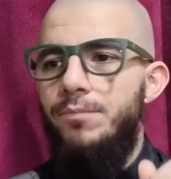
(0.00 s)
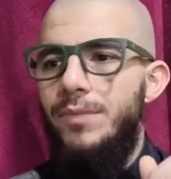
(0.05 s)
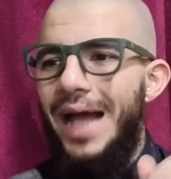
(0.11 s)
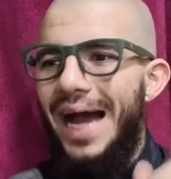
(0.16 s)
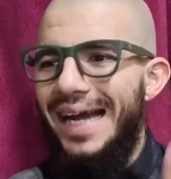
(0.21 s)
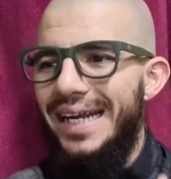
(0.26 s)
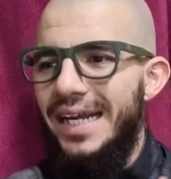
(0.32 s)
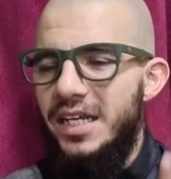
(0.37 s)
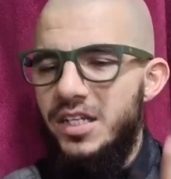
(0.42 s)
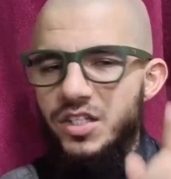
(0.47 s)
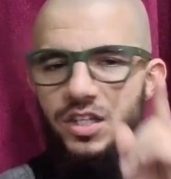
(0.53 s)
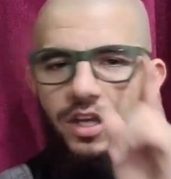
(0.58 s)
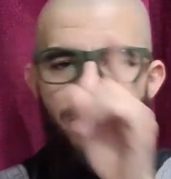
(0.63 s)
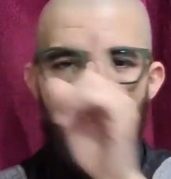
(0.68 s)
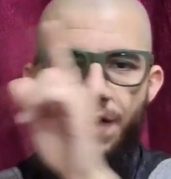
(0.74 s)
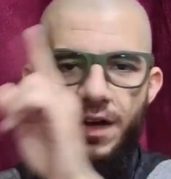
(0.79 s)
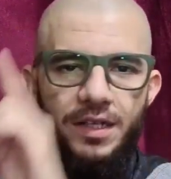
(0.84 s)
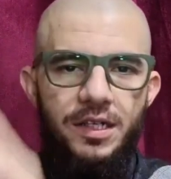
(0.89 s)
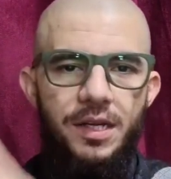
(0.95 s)
That is
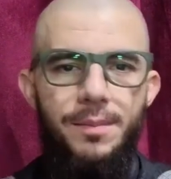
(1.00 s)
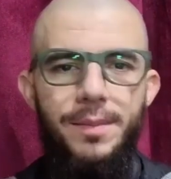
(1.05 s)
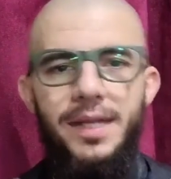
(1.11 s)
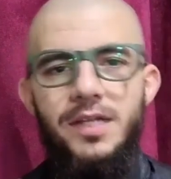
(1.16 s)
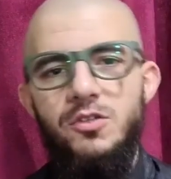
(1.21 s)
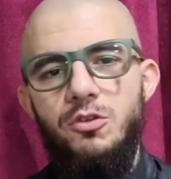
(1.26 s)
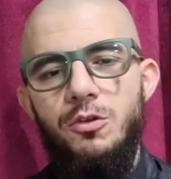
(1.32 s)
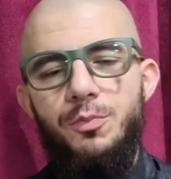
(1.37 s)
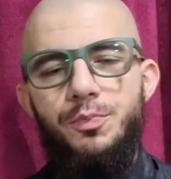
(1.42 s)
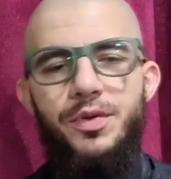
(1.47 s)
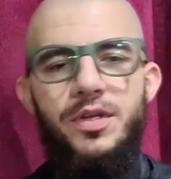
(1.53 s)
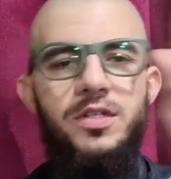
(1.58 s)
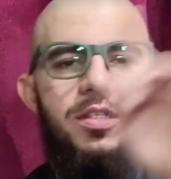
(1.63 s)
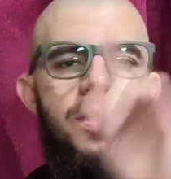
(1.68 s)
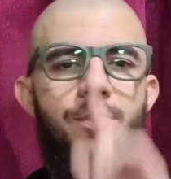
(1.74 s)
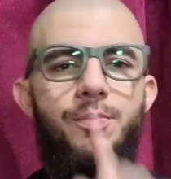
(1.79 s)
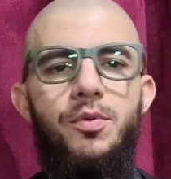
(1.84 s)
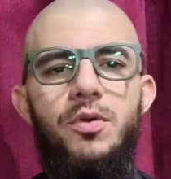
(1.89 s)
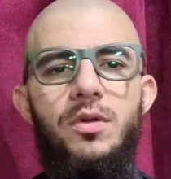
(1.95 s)
the fundamental
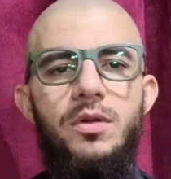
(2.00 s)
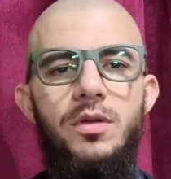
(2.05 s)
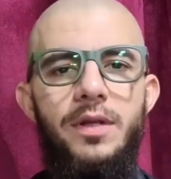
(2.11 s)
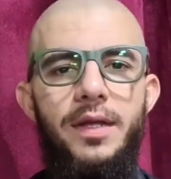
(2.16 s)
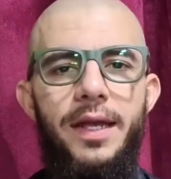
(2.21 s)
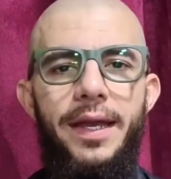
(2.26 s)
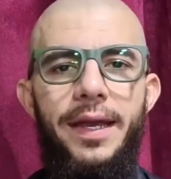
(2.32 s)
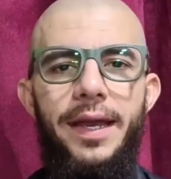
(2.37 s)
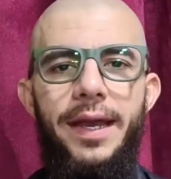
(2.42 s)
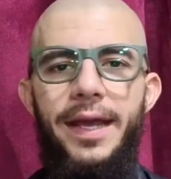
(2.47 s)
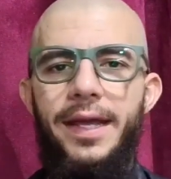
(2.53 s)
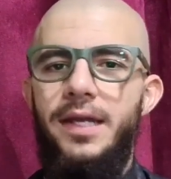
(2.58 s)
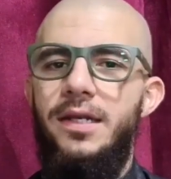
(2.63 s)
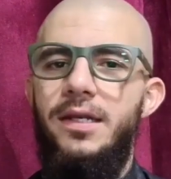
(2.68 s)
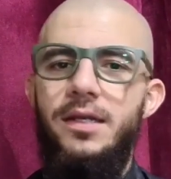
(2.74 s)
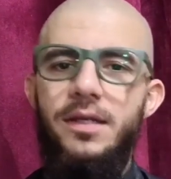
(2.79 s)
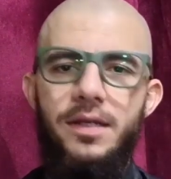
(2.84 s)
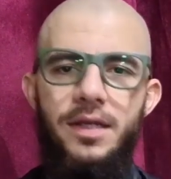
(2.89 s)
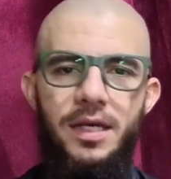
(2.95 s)
principle
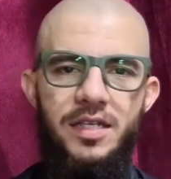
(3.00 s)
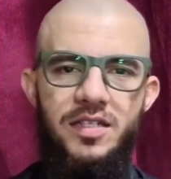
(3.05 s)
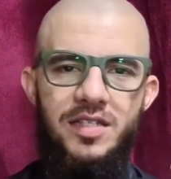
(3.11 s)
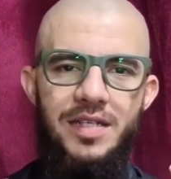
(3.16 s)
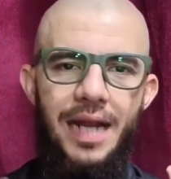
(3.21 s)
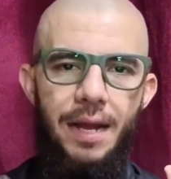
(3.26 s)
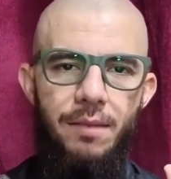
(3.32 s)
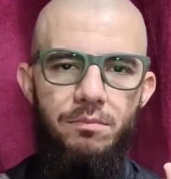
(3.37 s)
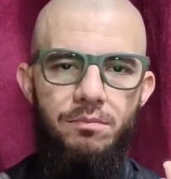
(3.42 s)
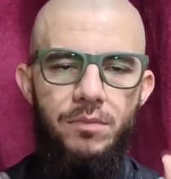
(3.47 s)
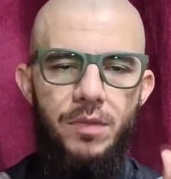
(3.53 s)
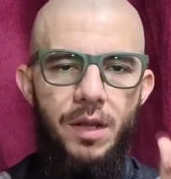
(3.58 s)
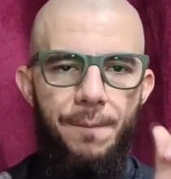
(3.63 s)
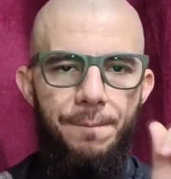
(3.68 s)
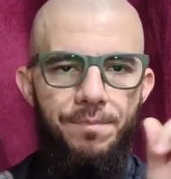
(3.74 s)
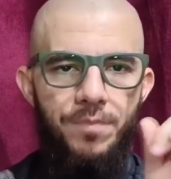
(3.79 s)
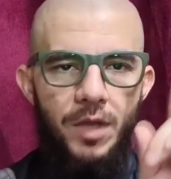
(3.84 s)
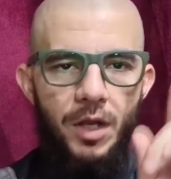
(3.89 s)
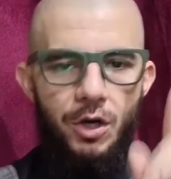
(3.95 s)
in Islam,
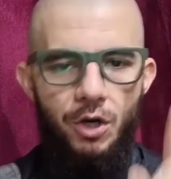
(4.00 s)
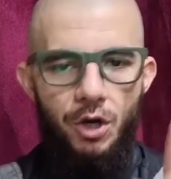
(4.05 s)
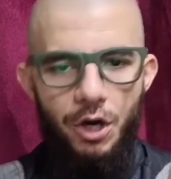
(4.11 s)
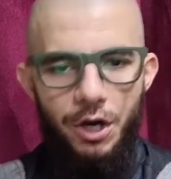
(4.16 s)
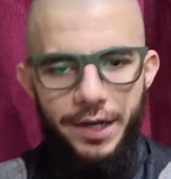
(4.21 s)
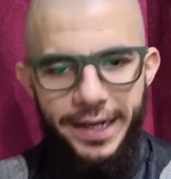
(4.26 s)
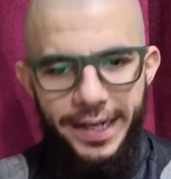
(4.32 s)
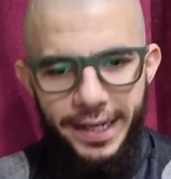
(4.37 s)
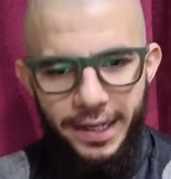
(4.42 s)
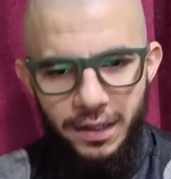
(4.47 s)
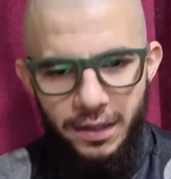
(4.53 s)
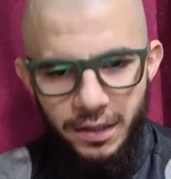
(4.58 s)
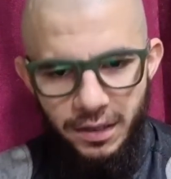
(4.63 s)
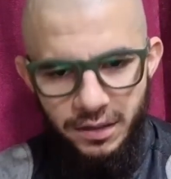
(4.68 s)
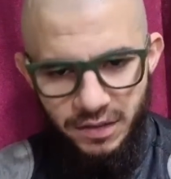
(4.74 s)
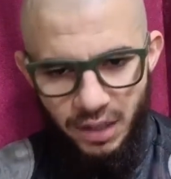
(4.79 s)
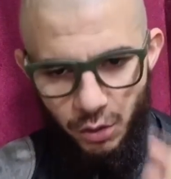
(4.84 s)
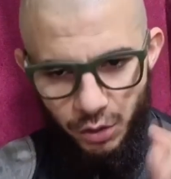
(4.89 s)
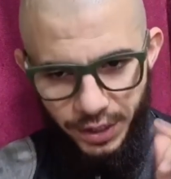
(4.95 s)

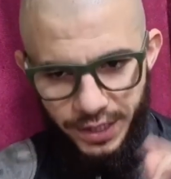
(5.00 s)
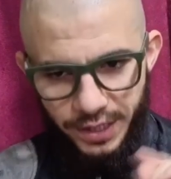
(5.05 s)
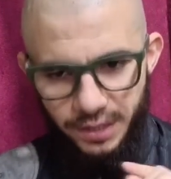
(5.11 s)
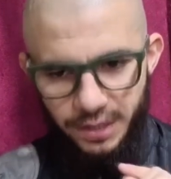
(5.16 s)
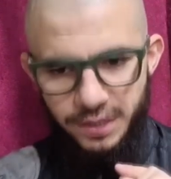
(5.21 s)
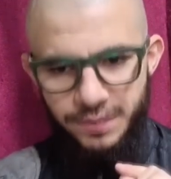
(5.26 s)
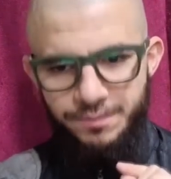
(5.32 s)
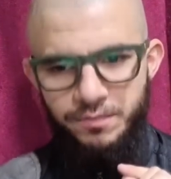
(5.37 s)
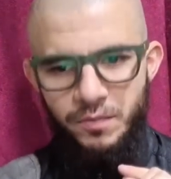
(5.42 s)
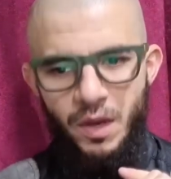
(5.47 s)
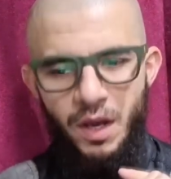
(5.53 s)
learning tawheed.